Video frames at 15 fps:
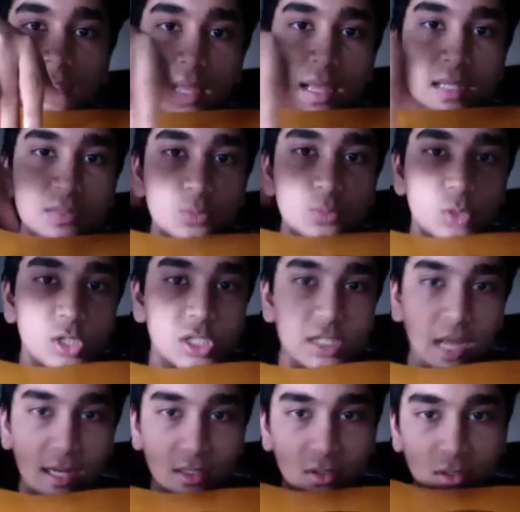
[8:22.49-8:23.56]
It's more
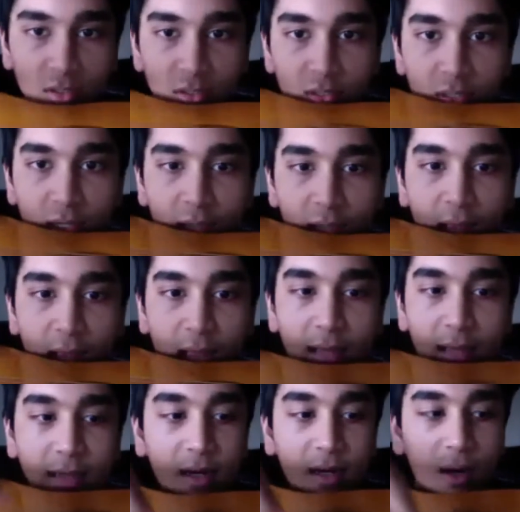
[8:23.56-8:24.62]
gentle,
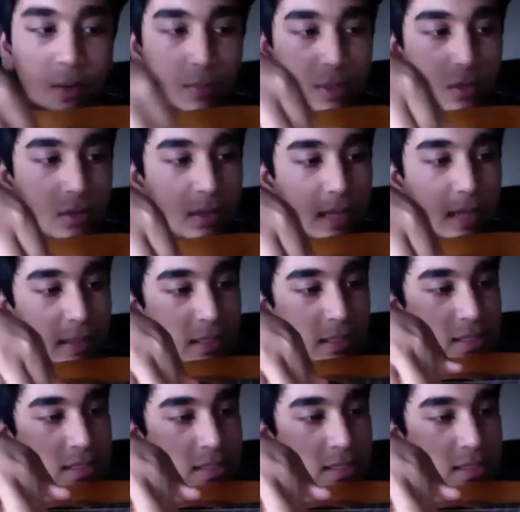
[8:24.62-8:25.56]
and we don't get this